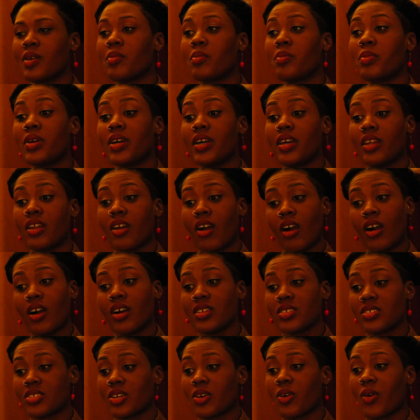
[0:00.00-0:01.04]
But
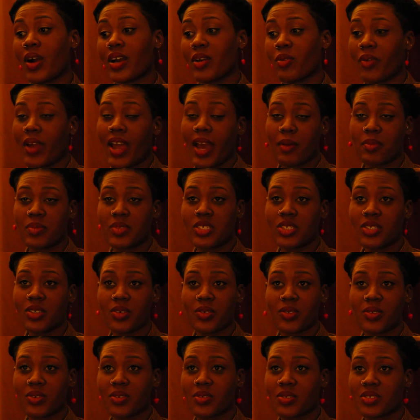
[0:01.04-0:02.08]
also I rap too,